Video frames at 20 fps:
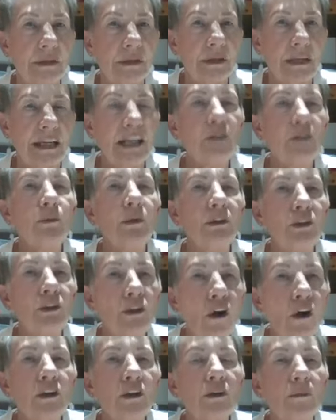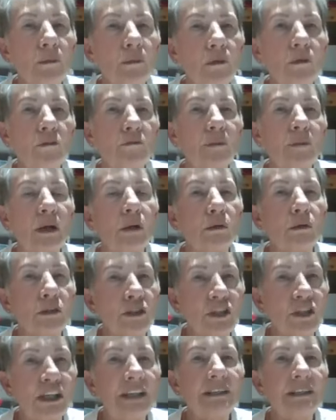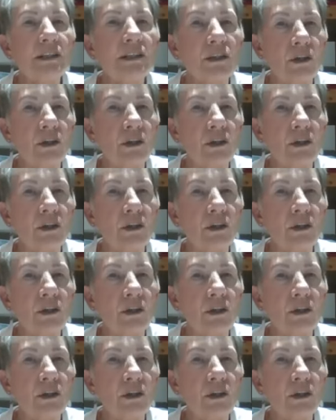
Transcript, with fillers: It will not move because Jesus